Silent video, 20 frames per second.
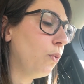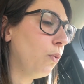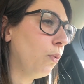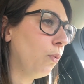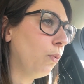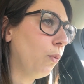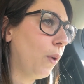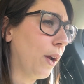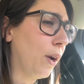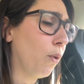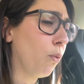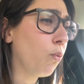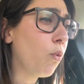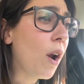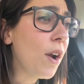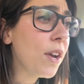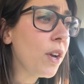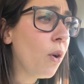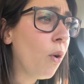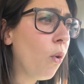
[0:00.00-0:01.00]
like a
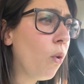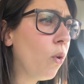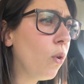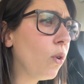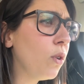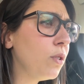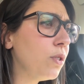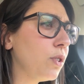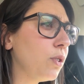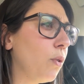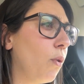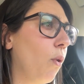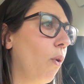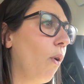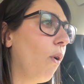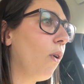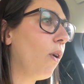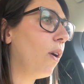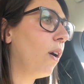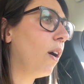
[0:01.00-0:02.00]
running horse
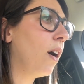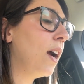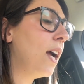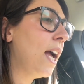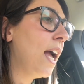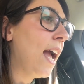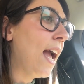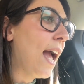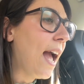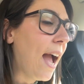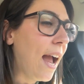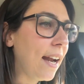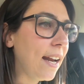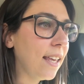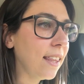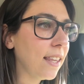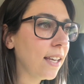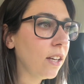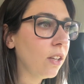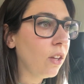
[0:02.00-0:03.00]
or
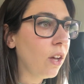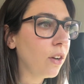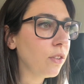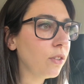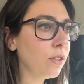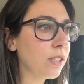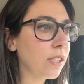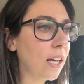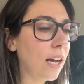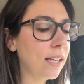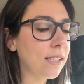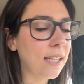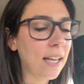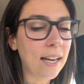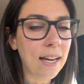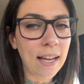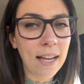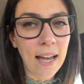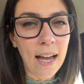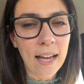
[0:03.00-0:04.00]
anything along those lines.
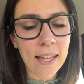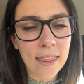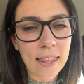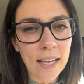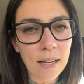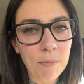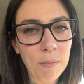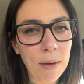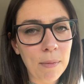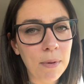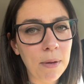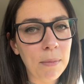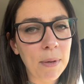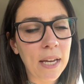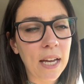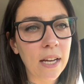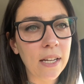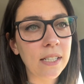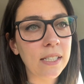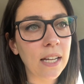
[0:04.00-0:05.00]
And I think maybe
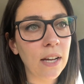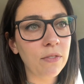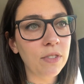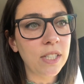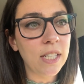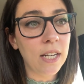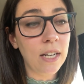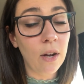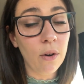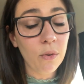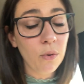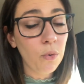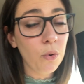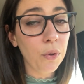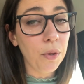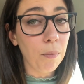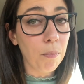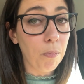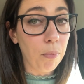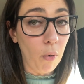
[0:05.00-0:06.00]
because I've seen how cool
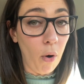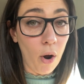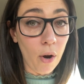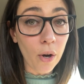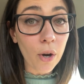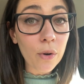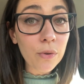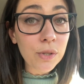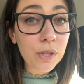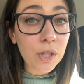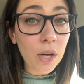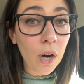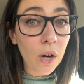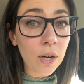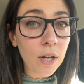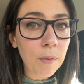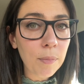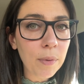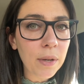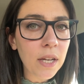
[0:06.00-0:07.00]
the Bronco
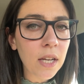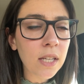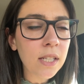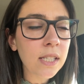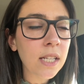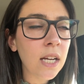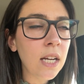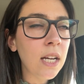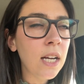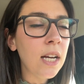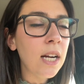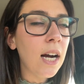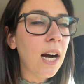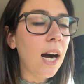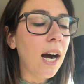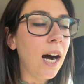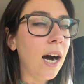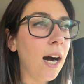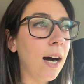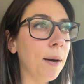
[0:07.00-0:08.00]
startup is.
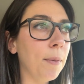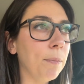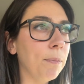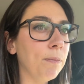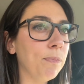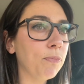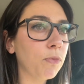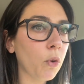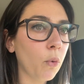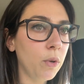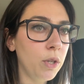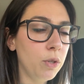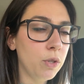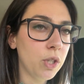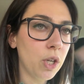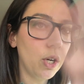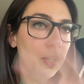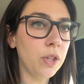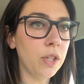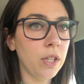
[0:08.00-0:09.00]
When you
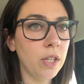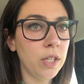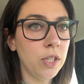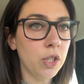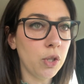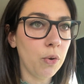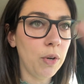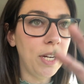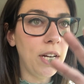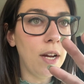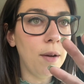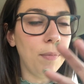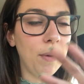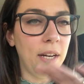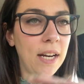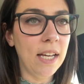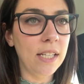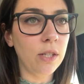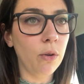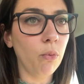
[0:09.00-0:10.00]
start the screen up, it
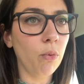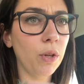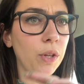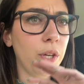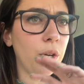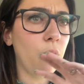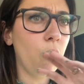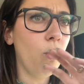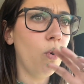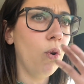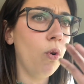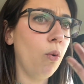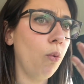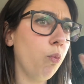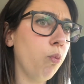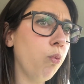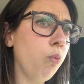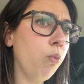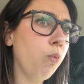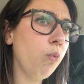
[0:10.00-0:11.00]
has a really cool
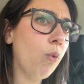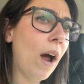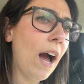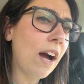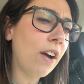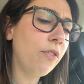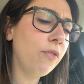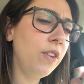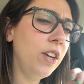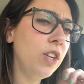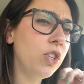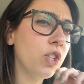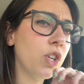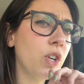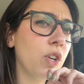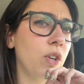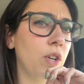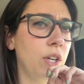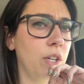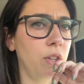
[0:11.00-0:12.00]
rock
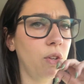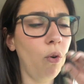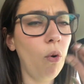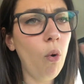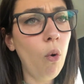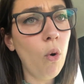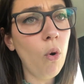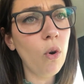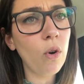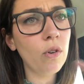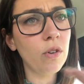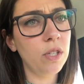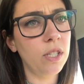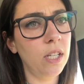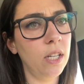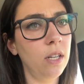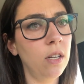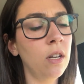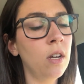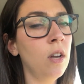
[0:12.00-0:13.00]
feature and the horse
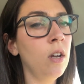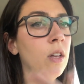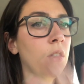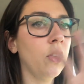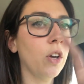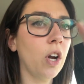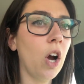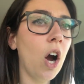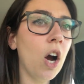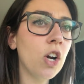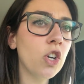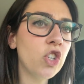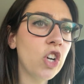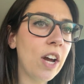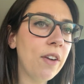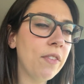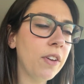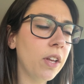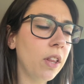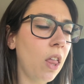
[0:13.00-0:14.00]
and the car
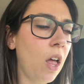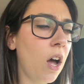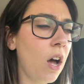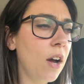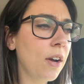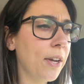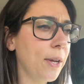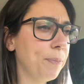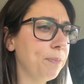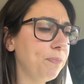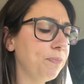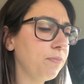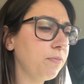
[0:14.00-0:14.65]
driving along, and